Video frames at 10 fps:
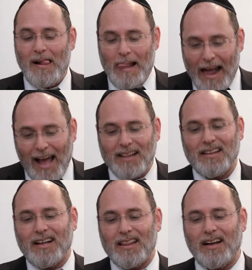And
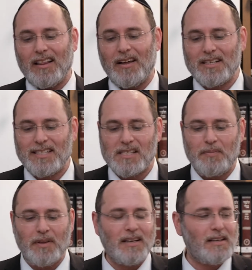the
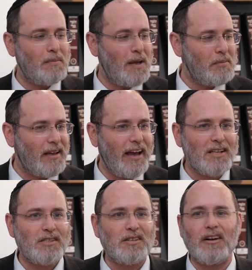accessibility to be able to
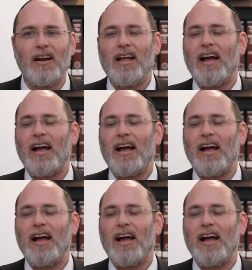answer